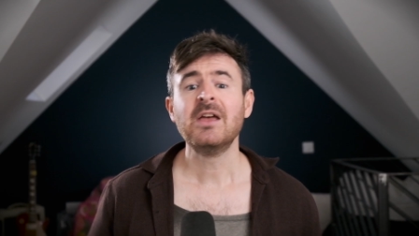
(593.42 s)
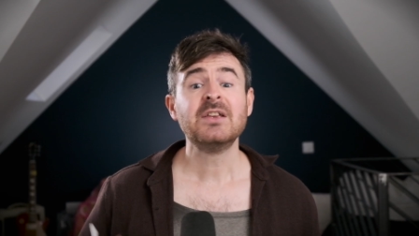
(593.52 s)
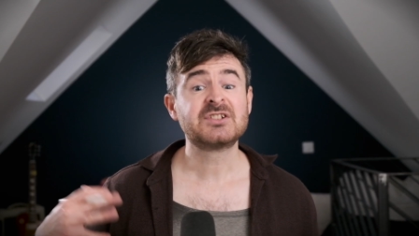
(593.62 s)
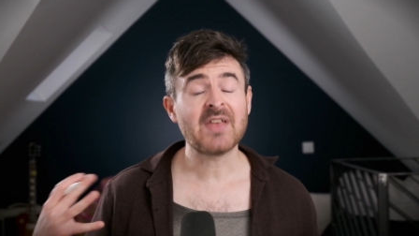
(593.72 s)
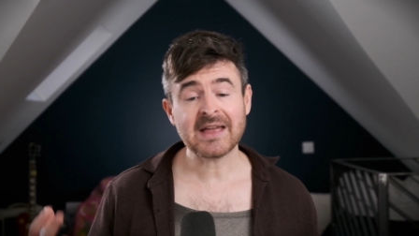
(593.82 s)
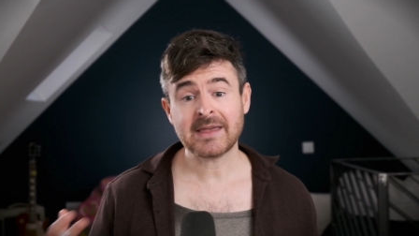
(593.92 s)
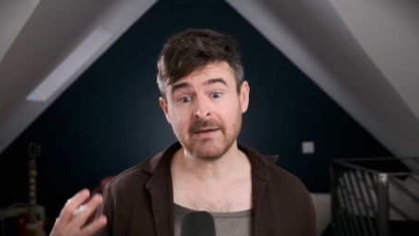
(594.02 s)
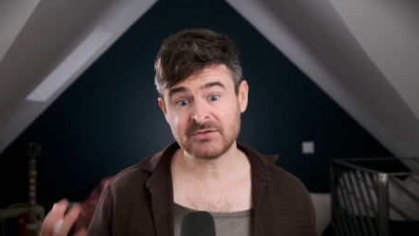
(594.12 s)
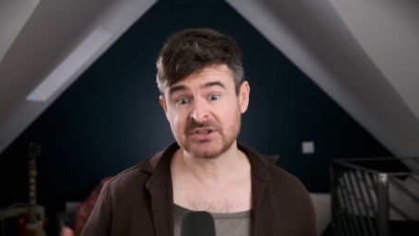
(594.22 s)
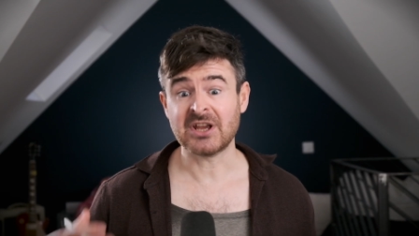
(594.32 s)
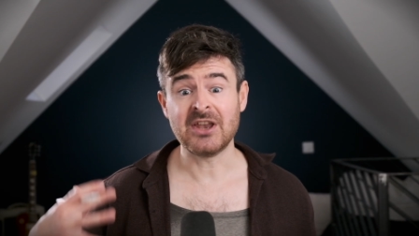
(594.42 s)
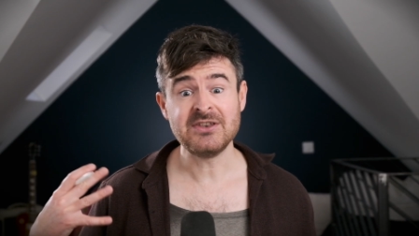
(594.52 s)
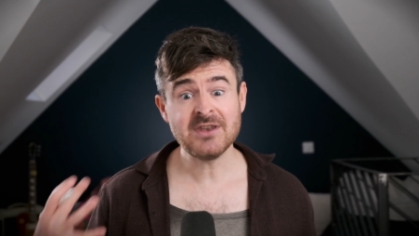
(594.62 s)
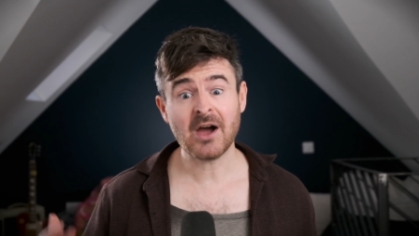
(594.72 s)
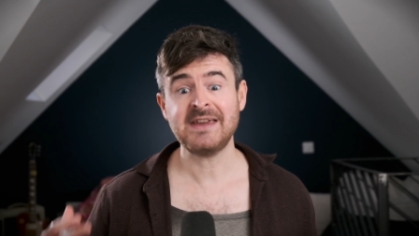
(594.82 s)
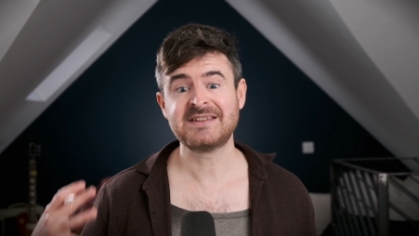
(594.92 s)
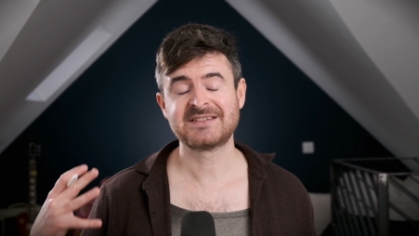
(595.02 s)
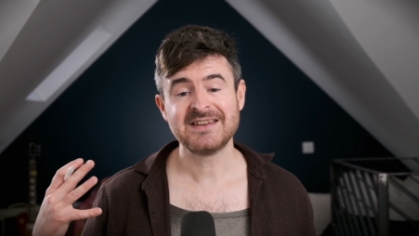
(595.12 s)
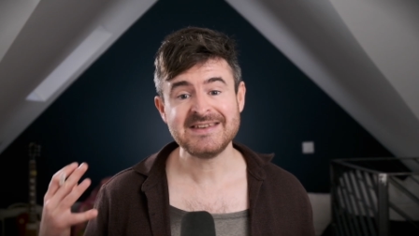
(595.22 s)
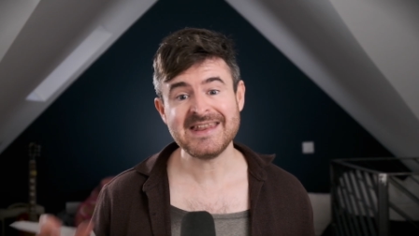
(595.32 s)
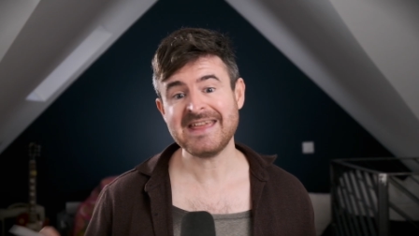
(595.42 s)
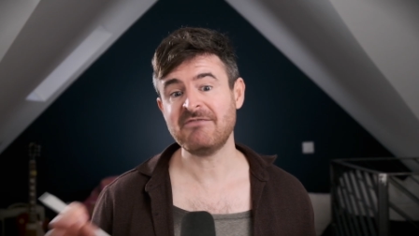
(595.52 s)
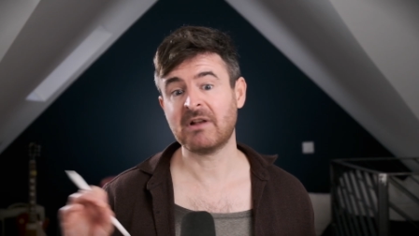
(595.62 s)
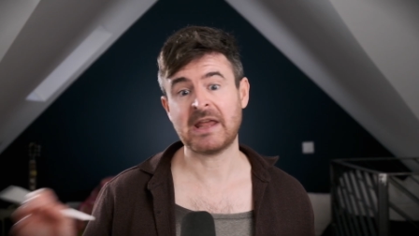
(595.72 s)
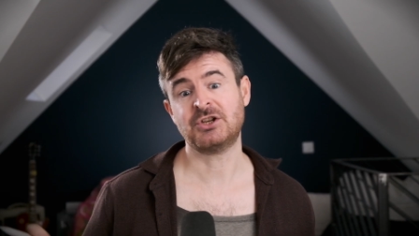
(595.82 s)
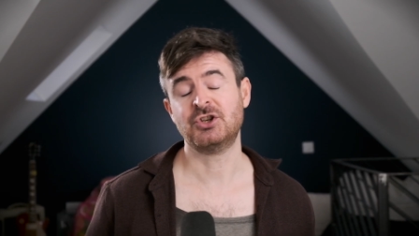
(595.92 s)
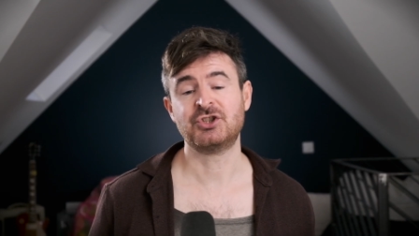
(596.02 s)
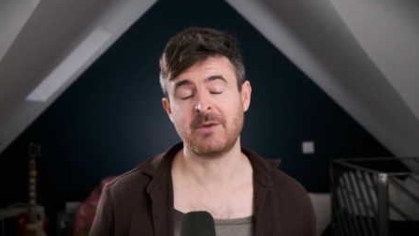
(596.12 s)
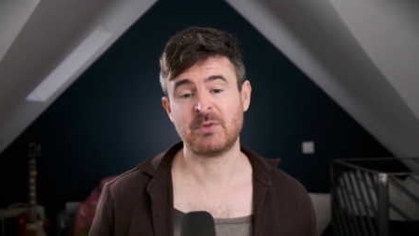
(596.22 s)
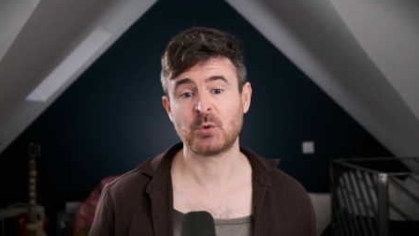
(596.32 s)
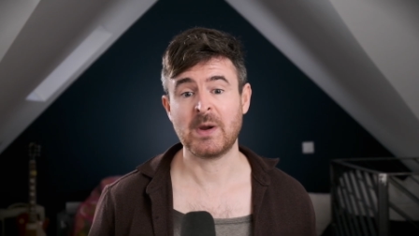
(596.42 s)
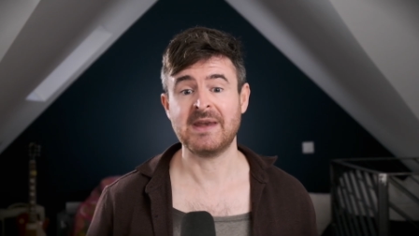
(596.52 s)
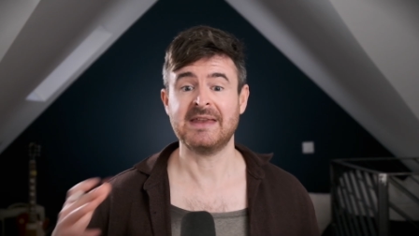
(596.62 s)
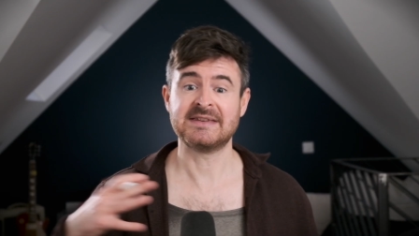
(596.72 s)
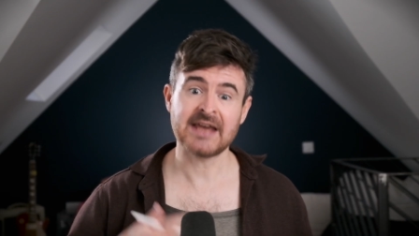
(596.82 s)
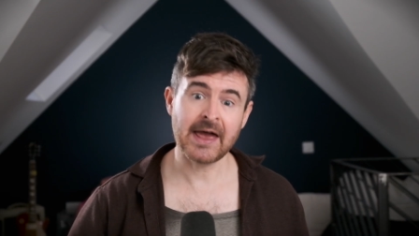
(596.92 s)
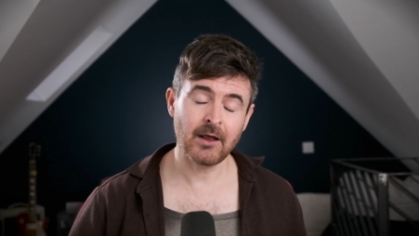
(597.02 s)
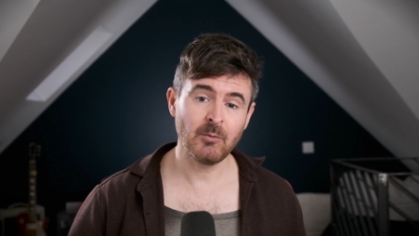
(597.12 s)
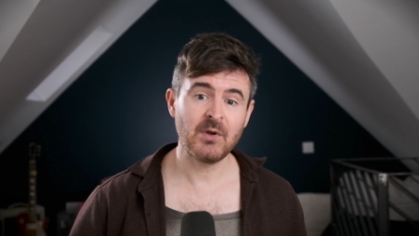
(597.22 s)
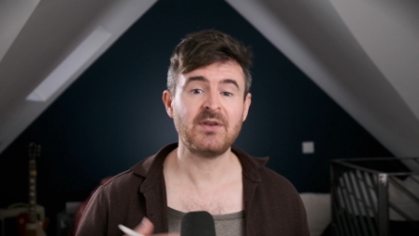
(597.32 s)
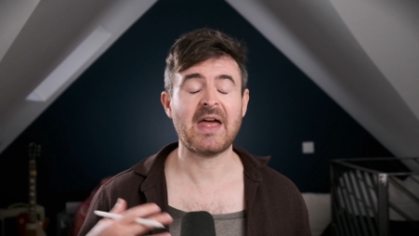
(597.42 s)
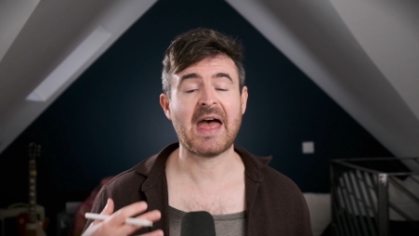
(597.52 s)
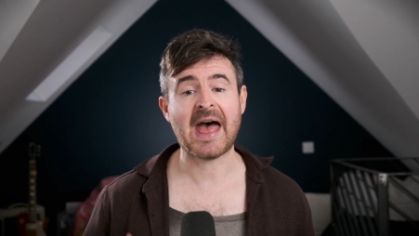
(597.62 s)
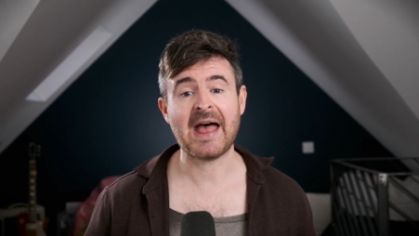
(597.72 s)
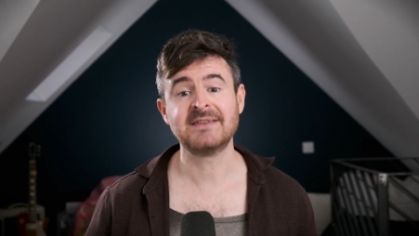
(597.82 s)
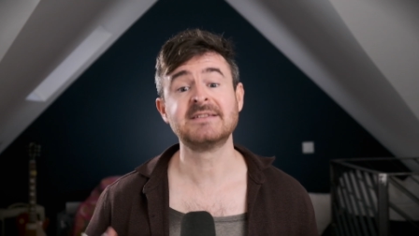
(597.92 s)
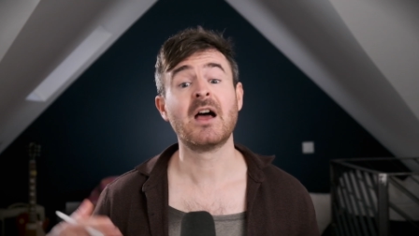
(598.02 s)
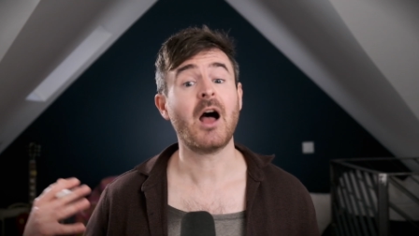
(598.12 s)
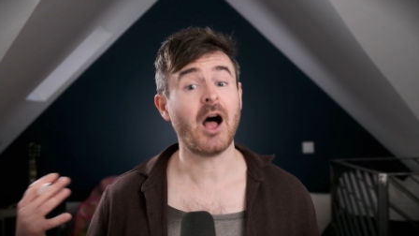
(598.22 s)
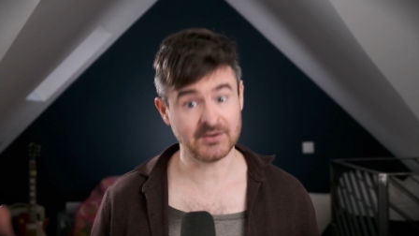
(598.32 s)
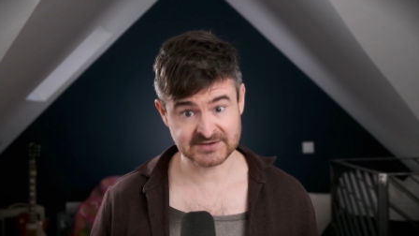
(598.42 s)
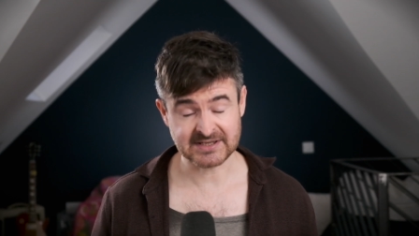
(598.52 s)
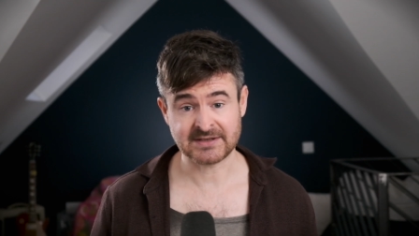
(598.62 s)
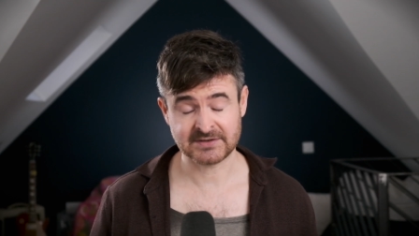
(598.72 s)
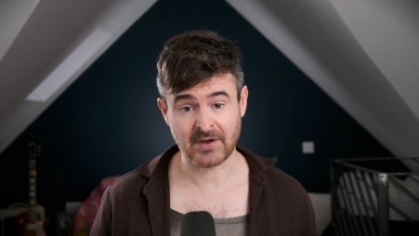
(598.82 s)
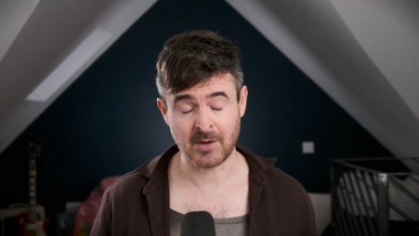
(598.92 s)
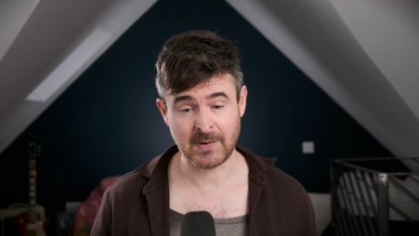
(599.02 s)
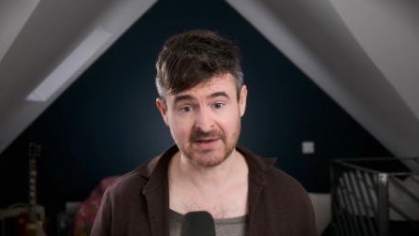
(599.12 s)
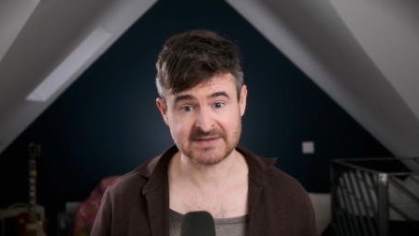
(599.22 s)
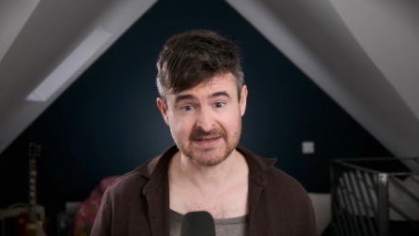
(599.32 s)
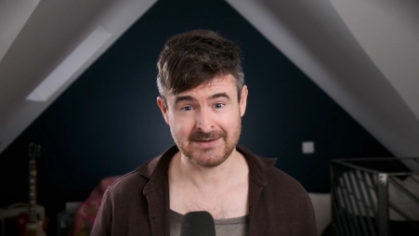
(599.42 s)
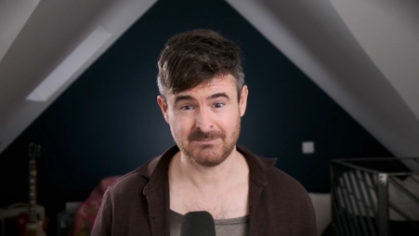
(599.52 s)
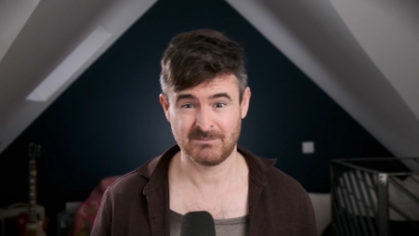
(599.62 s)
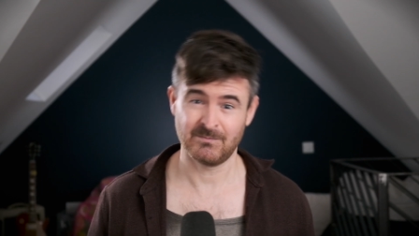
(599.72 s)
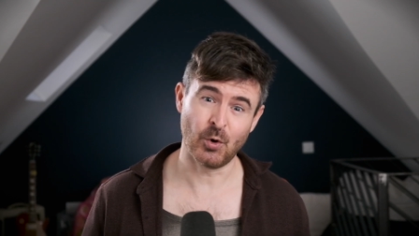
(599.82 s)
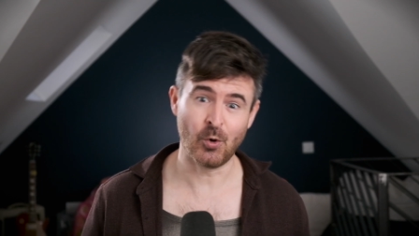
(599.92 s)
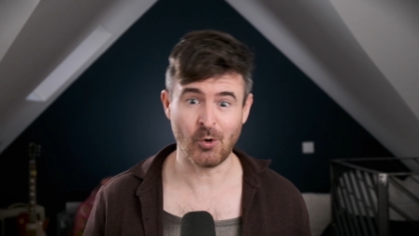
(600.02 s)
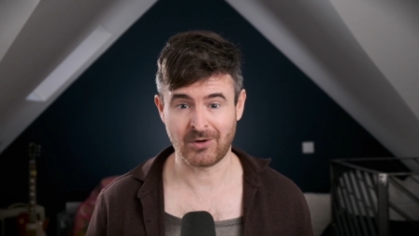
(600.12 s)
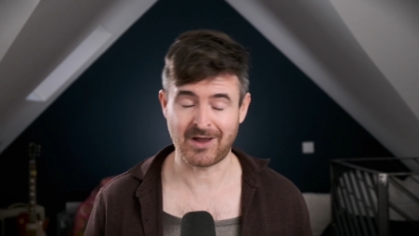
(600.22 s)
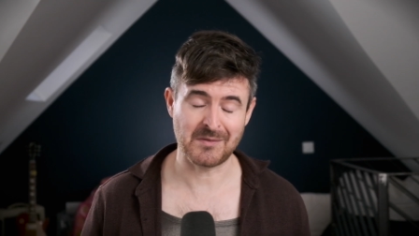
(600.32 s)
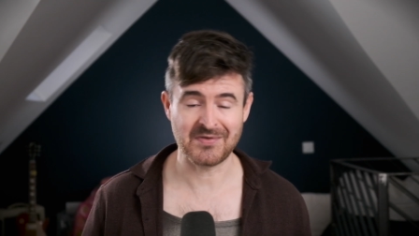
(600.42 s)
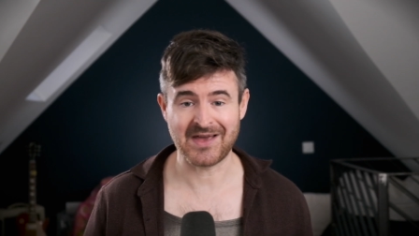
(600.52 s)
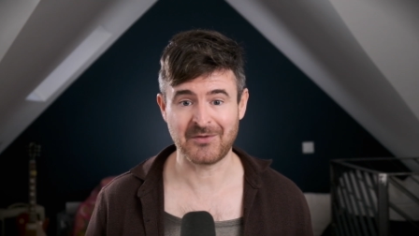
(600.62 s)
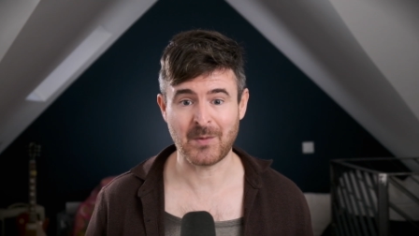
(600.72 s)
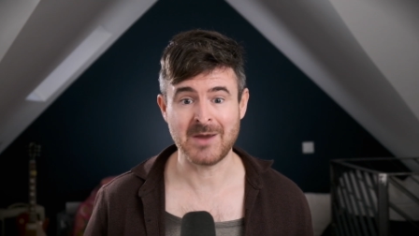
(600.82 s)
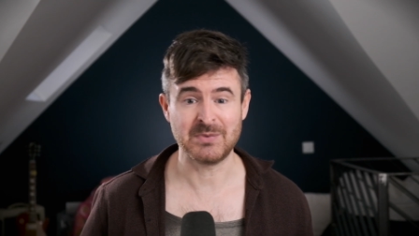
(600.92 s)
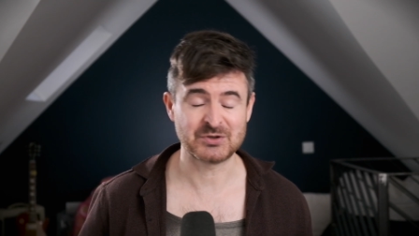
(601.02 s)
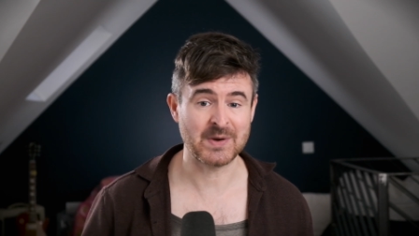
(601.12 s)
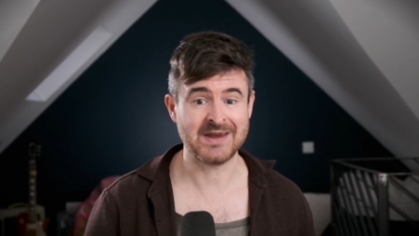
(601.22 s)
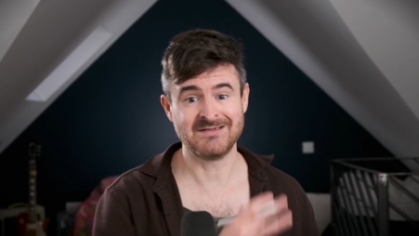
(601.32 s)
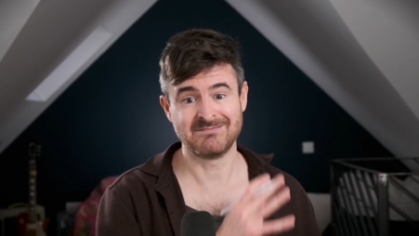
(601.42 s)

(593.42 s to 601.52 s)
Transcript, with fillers: So that gives us a nice, neat relationship between entailment and unsatisfiability, or going the other way between